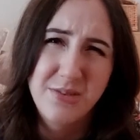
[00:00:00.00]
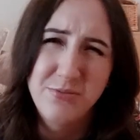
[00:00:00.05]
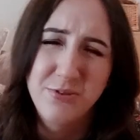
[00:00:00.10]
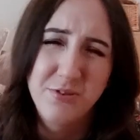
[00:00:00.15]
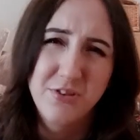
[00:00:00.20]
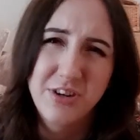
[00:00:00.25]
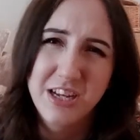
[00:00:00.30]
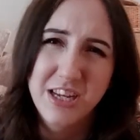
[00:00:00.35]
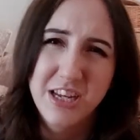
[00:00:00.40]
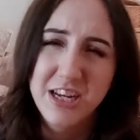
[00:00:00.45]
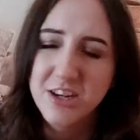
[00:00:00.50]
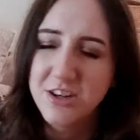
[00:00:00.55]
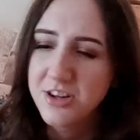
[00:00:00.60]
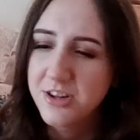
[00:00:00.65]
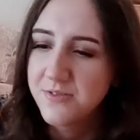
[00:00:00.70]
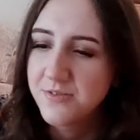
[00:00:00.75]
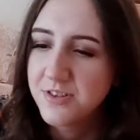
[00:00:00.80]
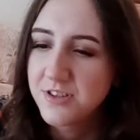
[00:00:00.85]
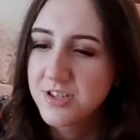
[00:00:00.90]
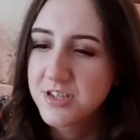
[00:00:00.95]
I'm not really keen on
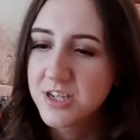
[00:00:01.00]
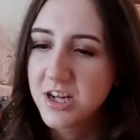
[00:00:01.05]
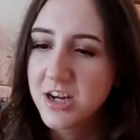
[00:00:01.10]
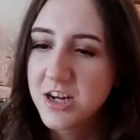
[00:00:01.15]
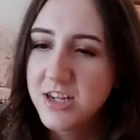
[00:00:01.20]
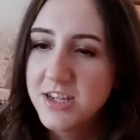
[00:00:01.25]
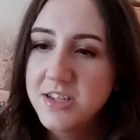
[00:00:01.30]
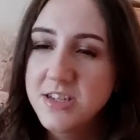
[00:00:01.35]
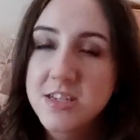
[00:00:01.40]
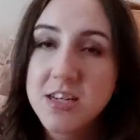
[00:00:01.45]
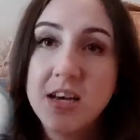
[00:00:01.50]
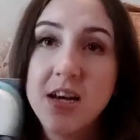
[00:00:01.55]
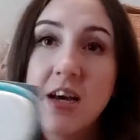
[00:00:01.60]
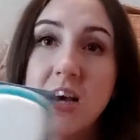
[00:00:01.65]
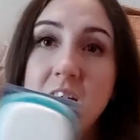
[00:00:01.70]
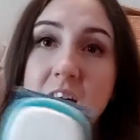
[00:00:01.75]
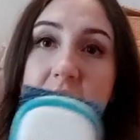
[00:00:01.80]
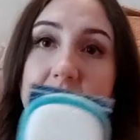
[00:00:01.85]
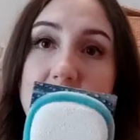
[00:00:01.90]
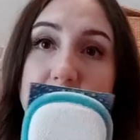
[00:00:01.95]
it for the sides.
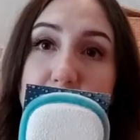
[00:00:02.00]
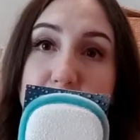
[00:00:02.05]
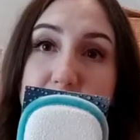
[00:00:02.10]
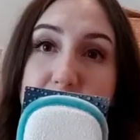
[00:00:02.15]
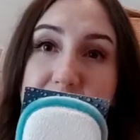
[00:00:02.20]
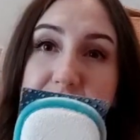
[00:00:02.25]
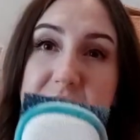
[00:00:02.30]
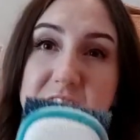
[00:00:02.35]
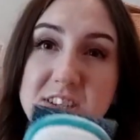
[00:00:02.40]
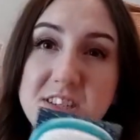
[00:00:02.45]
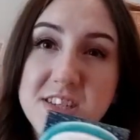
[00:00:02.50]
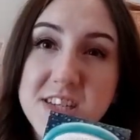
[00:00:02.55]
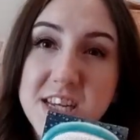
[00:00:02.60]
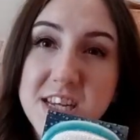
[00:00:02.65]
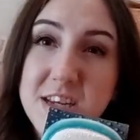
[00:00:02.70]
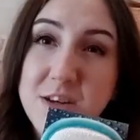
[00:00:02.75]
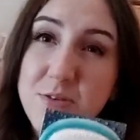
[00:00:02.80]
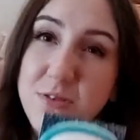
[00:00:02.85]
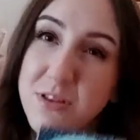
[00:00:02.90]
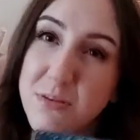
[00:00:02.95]
But for the
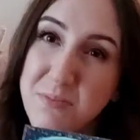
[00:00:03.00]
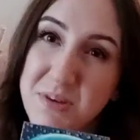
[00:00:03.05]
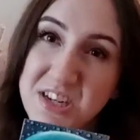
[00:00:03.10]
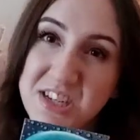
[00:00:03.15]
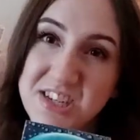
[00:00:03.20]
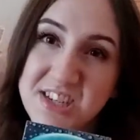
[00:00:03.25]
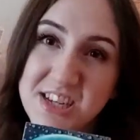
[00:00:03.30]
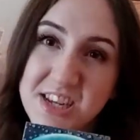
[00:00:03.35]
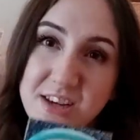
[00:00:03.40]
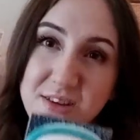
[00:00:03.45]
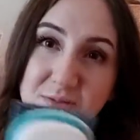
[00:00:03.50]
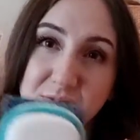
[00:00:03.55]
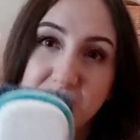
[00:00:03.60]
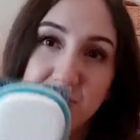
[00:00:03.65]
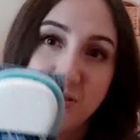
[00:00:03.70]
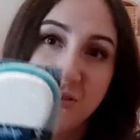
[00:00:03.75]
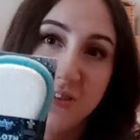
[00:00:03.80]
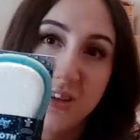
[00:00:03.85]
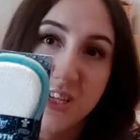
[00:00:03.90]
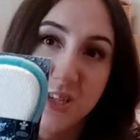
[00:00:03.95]
sink with a bit of Cif,
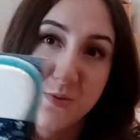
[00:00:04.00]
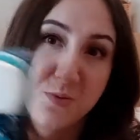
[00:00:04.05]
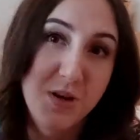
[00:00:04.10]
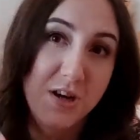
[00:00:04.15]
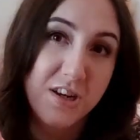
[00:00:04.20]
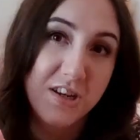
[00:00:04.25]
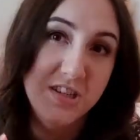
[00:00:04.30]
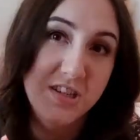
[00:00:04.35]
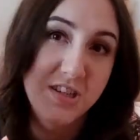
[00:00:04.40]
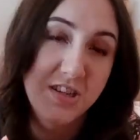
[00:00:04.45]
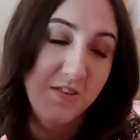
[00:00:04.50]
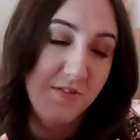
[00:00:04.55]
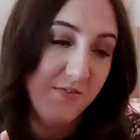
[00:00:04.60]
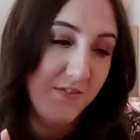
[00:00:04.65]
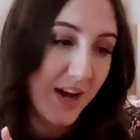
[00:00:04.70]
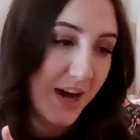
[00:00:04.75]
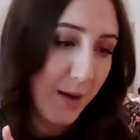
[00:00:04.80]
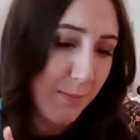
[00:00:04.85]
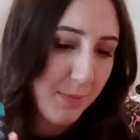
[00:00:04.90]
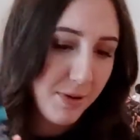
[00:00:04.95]
this works
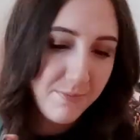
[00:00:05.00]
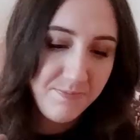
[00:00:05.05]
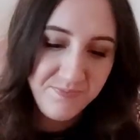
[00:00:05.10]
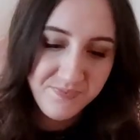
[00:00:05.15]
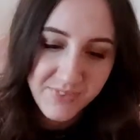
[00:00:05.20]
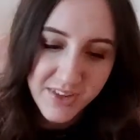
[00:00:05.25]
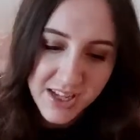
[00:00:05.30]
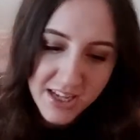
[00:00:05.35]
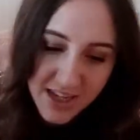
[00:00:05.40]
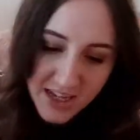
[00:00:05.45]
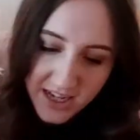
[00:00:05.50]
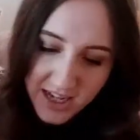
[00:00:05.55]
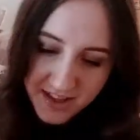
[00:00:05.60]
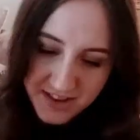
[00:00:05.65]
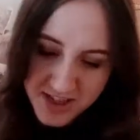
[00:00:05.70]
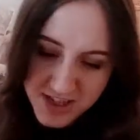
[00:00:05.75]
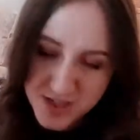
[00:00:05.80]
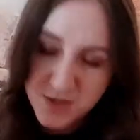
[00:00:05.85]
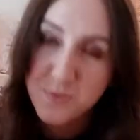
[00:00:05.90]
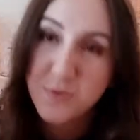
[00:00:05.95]
fab.
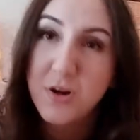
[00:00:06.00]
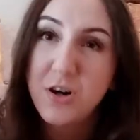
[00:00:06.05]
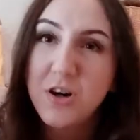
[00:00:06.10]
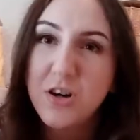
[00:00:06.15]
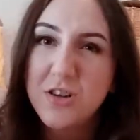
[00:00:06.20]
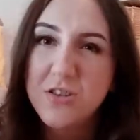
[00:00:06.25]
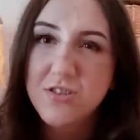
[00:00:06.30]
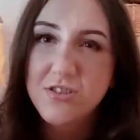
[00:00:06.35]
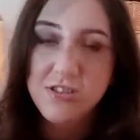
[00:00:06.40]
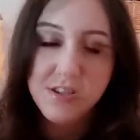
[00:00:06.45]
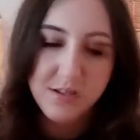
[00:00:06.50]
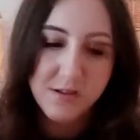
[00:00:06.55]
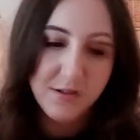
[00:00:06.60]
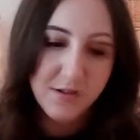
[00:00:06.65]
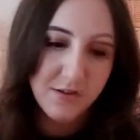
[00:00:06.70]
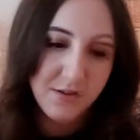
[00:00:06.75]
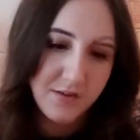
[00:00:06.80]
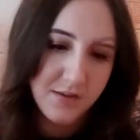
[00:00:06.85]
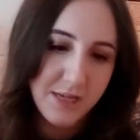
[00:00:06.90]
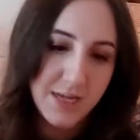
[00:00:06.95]
And this was,
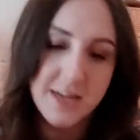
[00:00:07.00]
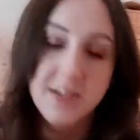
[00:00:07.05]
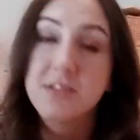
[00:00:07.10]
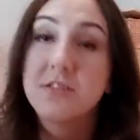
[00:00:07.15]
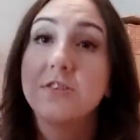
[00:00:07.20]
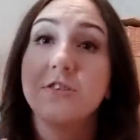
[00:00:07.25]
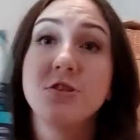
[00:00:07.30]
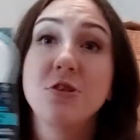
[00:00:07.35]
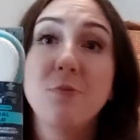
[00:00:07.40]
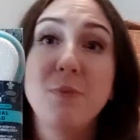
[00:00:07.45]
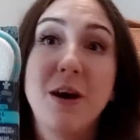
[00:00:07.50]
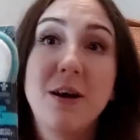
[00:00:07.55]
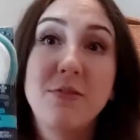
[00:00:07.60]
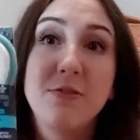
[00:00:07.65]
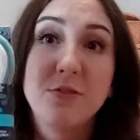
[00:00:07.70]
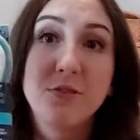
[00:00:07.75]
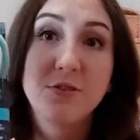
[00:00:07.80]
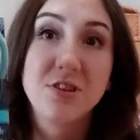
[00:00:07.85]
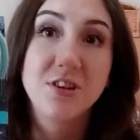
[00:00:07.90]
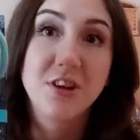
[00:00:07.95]
yes,
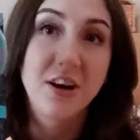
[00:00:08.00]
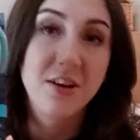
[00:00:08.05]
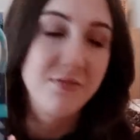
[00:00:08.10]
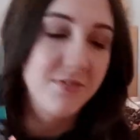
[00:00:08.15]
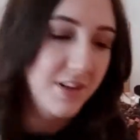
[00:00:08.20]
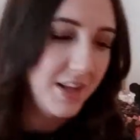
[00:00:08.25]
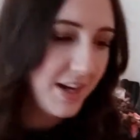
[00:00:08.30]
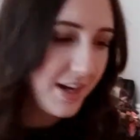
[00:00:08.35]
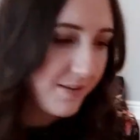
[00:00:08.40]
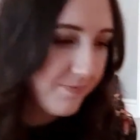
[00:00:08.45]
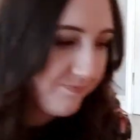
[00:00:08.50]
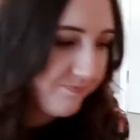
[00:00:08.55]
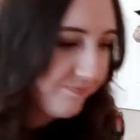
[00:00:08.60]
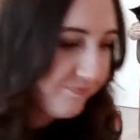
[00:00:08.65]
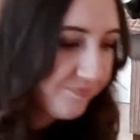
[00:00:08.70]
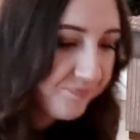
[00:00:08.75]
£2.49 for that.